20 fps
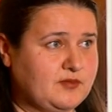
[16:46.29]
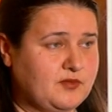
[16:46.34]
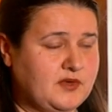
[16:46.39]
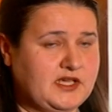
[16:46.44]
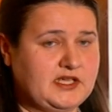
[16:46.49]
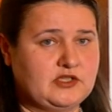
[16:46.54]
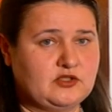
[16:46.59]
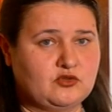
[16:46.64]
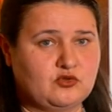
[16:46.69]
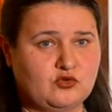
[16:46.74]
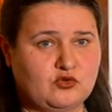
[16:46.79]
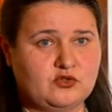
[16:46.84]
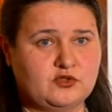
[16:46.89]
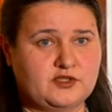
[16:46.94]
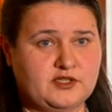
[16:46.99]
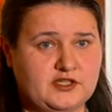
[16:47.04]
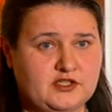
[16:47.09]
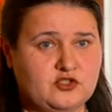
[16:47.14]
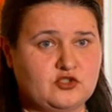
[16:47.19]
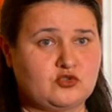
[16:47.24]
The main
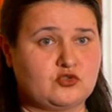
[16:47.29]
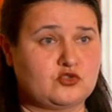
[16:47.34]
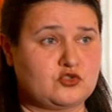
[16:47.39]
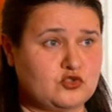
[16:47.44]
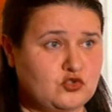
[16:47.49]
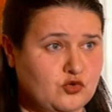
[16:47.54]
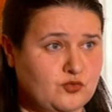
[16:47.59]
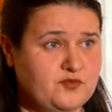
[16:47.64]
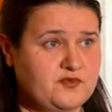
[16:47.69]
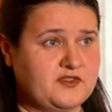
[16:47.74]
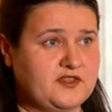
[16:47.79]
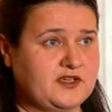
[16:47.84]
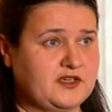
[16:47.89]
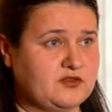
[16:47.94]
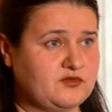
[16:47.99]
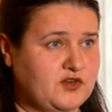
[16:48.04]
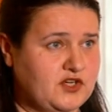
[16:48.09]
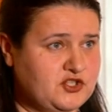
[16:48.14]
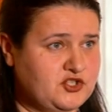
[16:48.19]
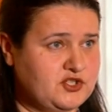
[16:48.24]
goal is to stop
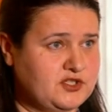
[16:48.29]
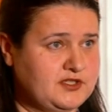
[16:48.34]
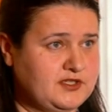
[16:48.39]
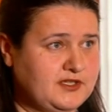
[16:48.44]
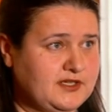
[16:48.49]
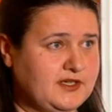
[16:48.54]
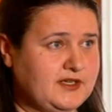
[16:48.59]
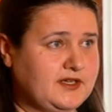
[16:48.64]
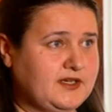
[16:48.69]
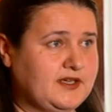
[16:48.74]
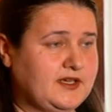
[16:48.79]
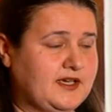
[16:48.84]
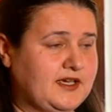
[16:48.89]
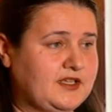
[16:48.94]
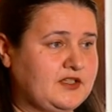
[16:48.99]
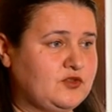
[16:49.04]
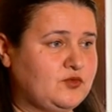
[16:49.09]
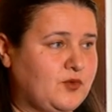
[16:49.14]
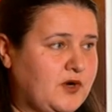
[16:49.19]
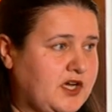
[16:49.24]
the aggression,
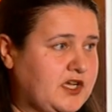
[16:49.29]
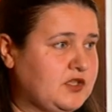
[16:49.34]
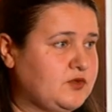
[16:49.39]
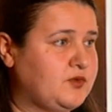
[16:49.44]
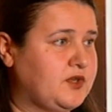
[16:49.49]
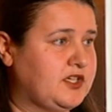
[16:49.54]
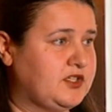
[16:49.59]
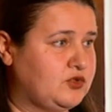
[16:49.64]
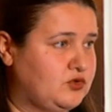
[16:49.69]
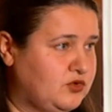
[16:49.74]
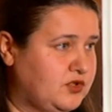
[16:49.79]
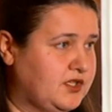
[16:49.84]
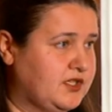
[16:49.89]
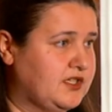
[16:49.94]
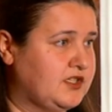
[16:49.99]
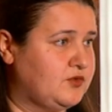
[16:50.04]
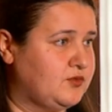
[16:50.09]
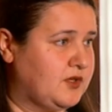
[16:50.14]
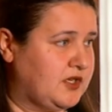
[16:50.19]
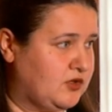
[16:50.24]
and while we are
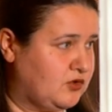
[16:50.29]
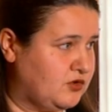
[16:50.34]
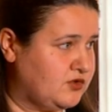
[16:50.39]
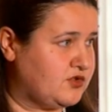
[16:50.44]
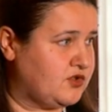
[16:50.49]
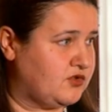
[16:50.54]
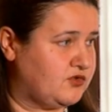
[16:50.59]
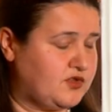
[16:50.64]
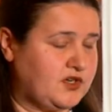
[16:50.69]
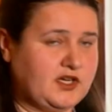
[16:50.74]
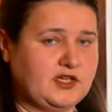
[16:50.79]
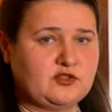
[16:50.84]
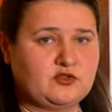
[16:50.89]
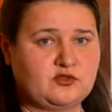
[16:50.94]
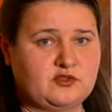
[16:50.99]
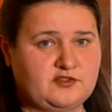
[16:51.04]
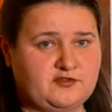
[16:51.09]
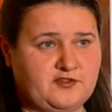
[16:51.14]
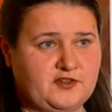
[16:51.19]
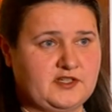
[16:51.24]
doing it, we are also
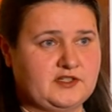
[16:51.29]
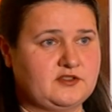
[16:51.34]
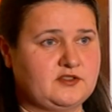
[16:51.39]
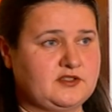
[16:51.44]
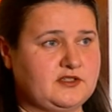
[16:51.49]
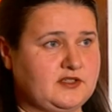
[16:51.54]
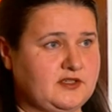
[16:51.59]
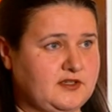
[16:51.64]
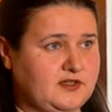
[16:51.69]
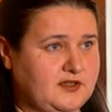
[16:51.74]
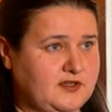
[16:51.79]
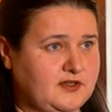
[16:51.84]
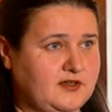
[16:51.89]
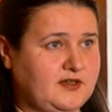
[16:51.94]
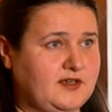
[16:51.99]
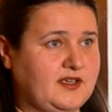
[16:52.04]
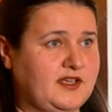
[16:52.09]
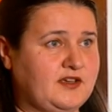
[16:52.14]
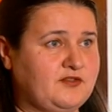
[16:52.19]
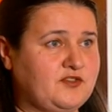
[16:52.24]
trying to defend
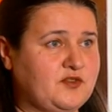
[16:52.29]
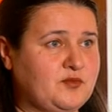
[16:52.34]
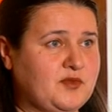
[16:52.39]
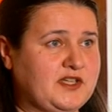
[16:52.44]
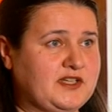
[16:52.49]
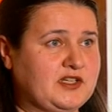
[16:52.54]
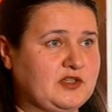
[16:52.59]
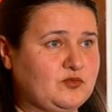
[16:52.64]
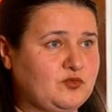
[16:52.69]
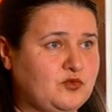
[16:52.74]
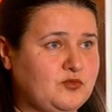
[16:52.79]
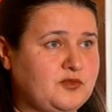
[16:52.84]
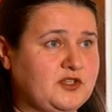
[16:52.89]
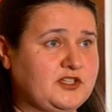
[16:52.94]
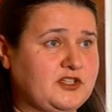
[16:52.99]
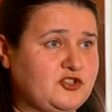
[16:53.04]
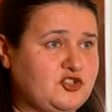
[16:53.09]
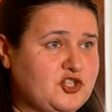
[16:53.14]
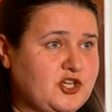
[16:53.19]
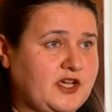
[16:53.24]
uh, every man and
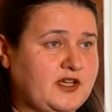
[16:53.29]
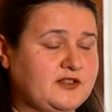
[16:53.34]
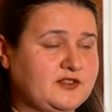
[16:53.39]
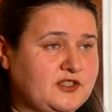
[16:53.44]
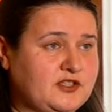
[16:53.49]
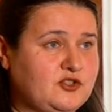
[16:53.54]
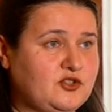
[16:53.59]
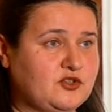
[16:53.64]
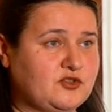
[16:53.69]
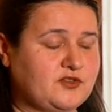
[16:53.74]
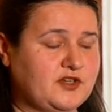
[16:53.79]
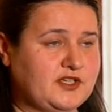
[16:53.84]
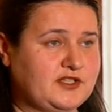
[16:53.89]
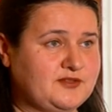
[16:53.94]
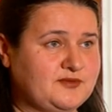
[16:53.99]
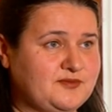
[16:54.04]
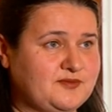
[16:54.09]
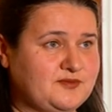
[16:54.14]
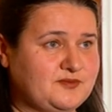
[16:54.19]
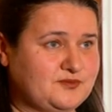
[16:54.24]
woman and child in
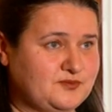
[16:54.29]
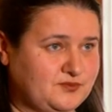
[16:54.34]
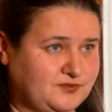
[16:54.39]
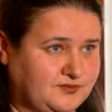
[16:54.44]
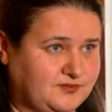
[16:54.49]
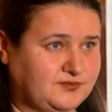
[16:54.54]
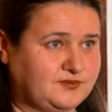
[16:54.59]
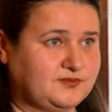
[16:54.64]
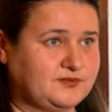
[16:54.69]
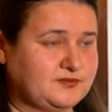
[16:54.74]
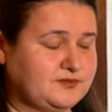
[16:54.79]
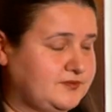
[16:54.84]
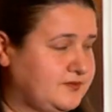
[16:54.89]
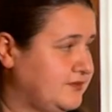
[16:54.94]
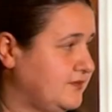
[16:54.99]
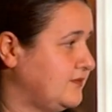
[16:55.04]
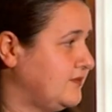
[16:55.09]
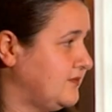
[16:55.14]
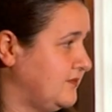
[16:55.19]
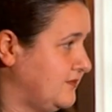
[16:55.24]
Ukraine. Madam Ambassador,
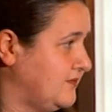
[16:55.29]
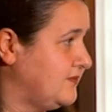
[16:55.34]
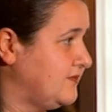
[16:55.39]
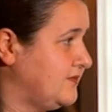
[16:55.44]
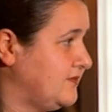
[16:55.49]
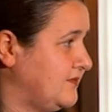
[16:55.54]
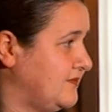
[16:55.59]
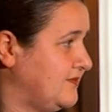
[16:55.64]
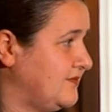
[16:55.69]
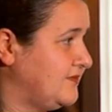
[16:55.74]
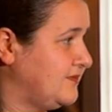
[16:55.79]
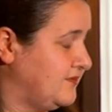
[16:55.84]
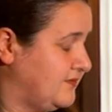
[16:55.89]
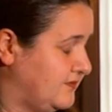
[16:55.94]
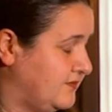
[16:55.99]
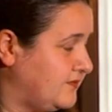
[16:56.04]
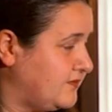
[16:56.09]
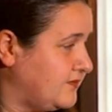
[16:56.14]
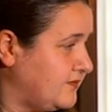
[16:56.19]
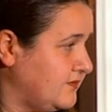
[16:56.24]
Ambassador. Jonathan Landay from
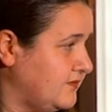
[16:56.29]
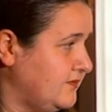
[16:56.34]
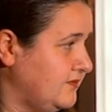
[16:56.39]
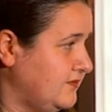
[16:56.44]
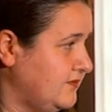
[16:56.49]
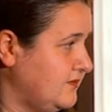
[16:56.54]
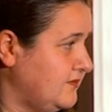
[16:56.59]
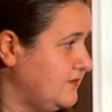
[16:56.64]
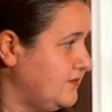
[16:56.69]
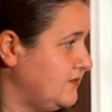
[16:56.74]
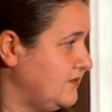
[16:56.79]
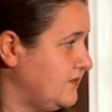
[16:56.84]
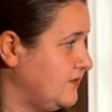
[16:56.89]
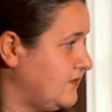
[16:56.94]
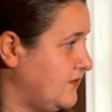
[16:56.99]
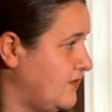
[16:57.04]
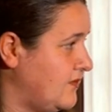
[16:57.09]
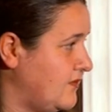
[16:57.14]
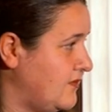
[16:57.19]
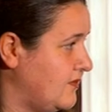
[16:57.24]
Reuters, are you
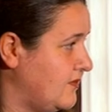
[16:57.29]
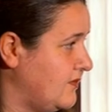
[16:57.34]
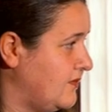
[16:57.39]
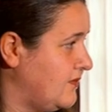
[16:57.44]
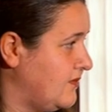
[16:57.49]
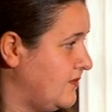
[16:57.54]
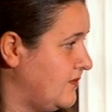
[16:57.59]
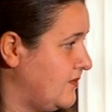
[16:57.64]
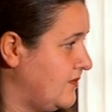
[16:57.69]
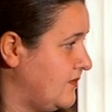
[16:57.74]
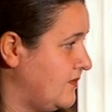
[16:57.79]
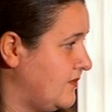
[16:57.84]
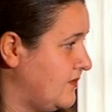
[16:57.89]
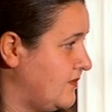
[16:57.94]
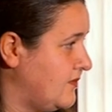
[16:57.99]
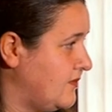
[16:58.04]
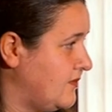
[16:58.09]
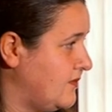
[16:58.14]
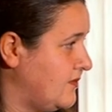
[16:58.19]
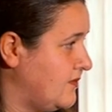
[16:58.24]
receiving
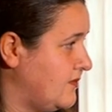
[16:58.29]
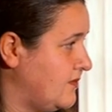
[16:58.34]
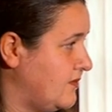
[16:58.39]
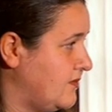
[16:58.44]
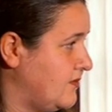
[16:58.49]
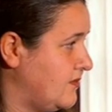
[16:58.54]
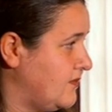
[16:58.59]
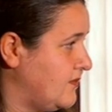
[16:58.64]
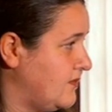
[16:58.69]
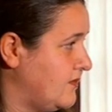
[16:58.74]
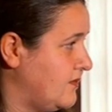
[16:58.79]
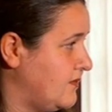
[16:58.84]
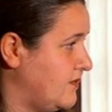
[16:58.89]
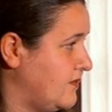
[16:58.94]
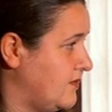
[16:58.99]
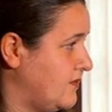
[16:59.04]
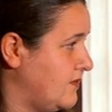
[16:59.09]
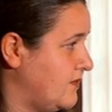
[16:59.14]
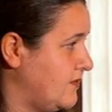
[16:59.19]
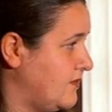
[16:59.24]
real-time assistance
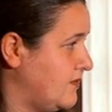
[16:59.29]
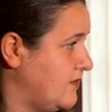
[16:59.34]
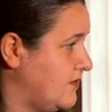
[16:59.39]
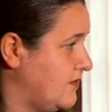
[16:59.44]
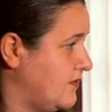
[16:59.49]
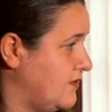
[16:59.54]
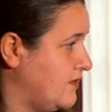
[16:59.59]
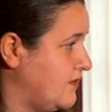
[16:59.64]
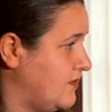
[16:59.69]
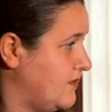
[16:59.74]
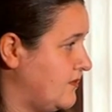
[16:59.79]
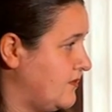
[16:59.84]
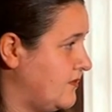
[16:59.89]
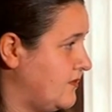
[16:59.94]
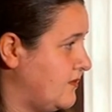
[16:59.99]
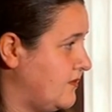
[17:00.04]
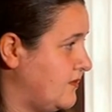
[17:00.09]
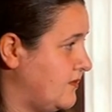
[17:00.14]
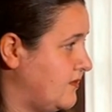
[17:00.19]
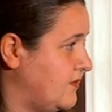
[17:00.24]
from the United States
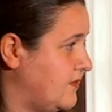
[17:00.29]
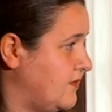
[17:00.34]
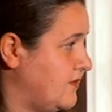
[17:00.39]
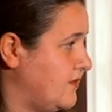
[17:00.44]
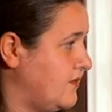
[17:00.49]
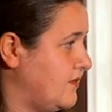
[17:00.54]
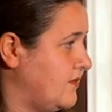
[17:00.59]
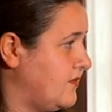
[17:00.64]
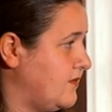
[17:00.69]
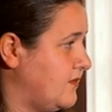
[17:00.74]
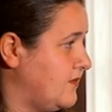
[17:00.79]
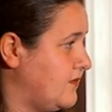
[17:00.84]
and other NATO